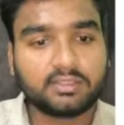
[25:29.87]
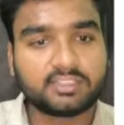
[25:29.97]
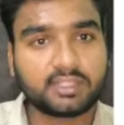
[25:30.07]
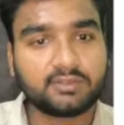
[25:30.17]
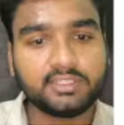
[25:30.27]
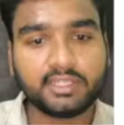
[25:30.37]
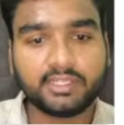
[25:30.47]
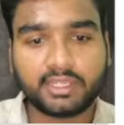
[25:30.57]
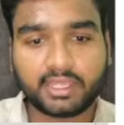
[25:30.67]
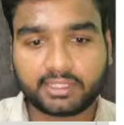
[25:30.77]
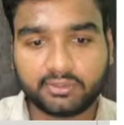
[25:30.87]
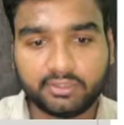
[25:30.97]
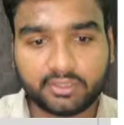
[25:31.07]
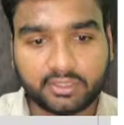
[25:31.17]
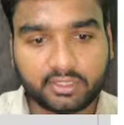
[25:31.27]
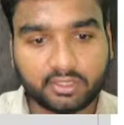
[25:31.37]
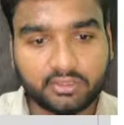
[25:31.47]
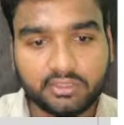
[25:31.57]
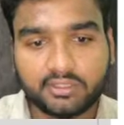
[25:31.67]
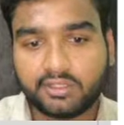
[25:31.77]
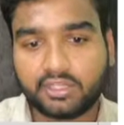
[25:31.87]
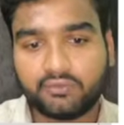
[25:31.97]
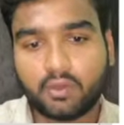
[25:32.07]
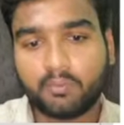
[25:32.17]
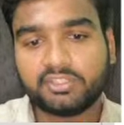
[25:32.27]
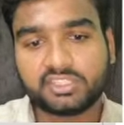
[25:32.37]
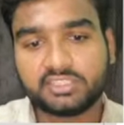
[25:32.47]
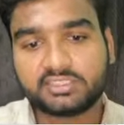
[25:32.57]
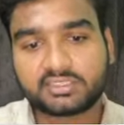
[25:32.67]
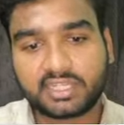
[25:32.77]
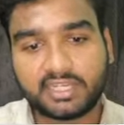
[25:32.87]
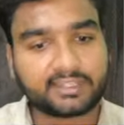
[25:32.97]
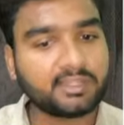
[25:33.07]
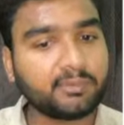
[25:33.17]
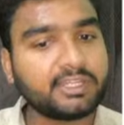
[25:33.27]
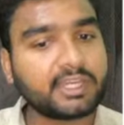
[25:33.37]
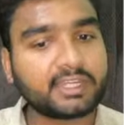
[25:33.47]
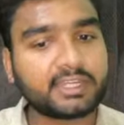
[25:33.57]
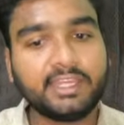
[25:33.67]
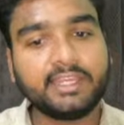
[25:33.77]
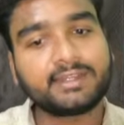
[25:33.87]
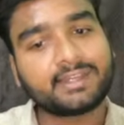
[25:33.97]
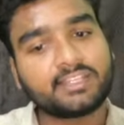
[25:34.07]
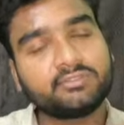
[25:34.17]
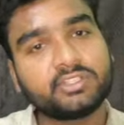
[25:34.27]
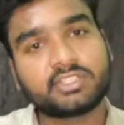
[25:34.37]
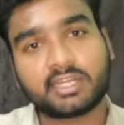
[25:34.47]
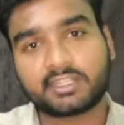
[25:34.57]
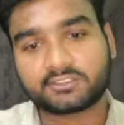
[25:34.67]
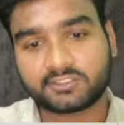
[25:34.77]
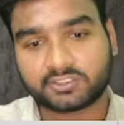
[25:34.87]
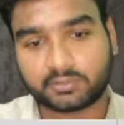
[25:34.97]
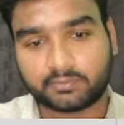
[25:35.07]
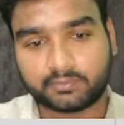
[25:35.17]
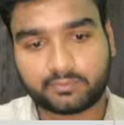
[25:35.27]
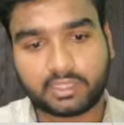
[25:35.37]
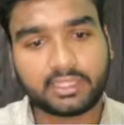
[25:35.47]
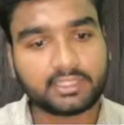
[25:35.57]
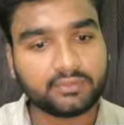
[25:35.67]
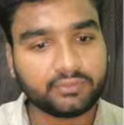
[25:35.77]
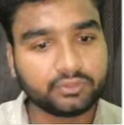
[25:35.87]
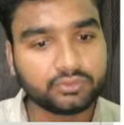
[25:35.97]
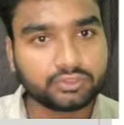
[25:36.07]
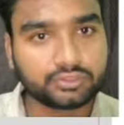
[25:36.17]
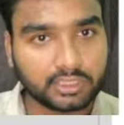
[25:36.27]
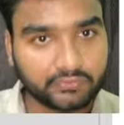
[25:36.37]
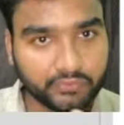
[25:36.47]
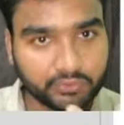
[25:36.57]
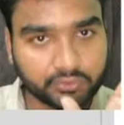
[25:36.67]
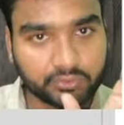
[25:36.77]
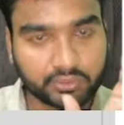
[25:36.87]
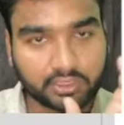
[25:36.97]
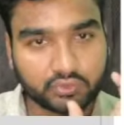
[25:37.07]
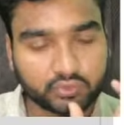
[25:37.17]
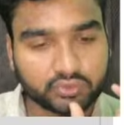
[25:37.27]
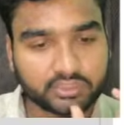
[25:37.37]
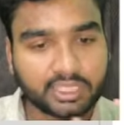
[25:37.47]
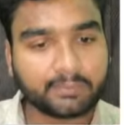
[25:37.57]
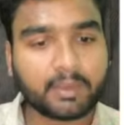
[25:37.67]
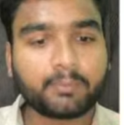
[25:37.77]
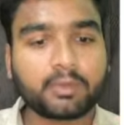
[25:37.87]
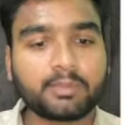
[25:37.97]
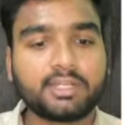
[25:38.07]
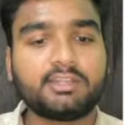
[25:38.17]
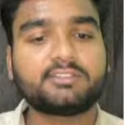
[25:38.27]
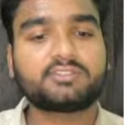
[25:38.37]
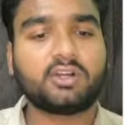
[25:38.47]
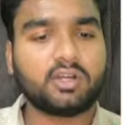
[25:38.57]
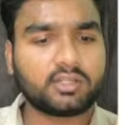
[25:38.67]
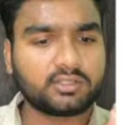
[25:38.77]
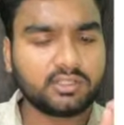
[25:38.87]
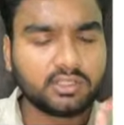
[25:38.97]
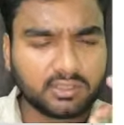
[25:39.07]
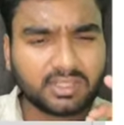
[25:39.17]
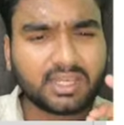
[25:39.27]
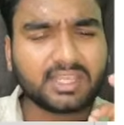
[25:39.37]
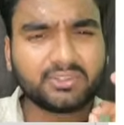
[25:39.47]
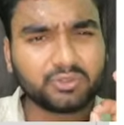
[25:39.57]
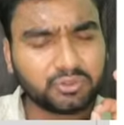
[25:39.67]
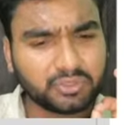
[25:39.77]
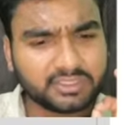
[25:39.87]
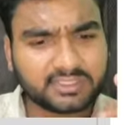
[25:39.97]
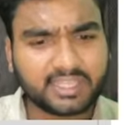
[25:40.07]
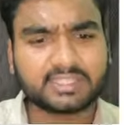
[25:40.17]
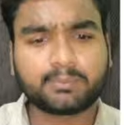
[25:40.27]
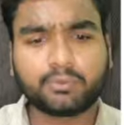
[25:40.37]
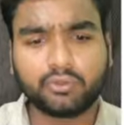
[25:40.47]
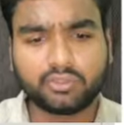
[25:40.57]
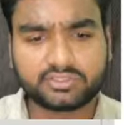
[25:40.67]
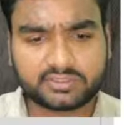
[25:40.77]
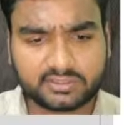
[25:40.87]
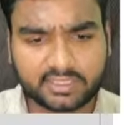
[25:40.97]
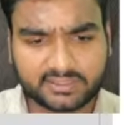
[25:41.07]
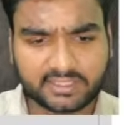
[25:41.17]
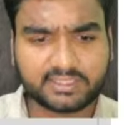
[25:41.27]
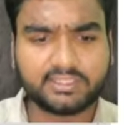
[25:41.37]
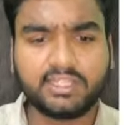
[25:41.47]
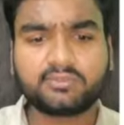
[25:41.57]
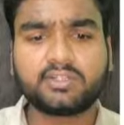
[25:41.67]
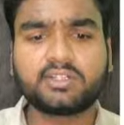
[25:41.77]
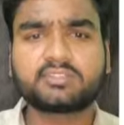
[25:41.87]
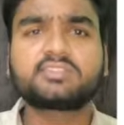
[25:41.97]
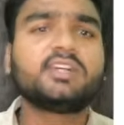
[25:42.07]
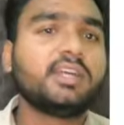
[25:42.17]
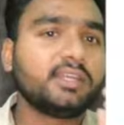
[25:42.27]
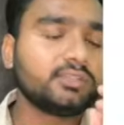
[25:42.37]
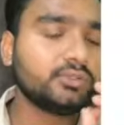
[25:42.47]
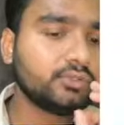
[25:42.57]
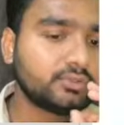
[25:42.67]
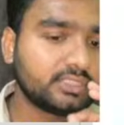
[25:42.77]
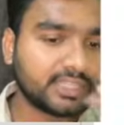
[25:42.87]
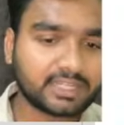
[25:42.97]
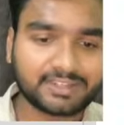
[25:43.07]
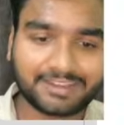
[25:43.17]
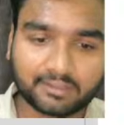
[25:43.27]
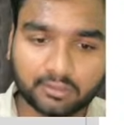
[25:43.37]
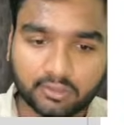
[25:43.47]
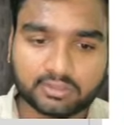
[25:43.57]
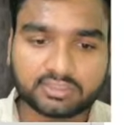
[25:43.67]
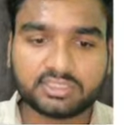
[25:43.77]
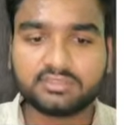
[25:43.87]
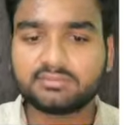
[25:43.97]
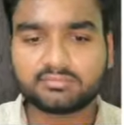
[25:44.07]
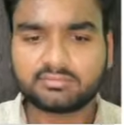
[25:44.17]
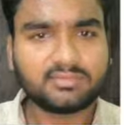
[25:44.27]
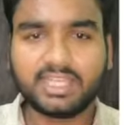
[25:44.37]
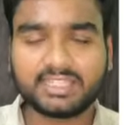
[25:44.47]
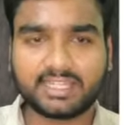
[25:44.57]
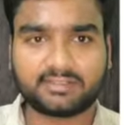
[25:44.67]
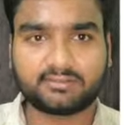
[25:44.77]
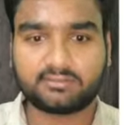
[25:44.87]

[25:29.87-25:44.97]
Second one is in active in recon. Information is collected by directly interacting the target system. Like if you use nmap commands or like you scan the ports, scan the networks, you detect the technology like that.